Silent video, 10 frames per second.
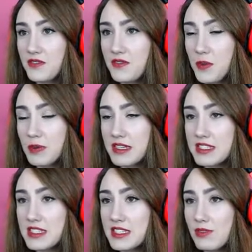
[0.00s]
places
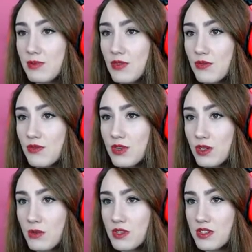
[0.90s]
have been riddled
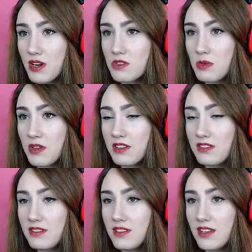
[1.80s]
with Darkspawn
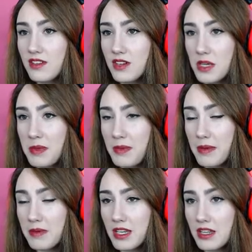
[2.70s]
and creepy
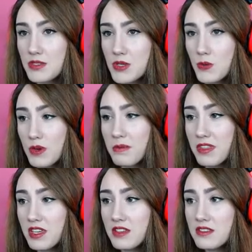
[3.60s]
baby dinosaur worm
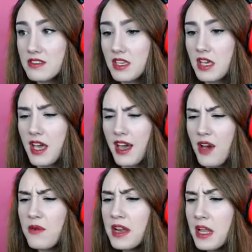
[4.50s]
things. How
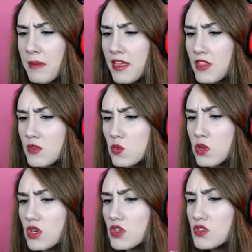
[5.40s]
can I make this
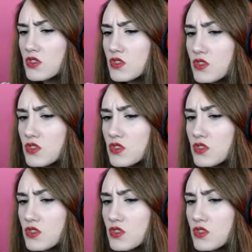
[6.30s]
worse?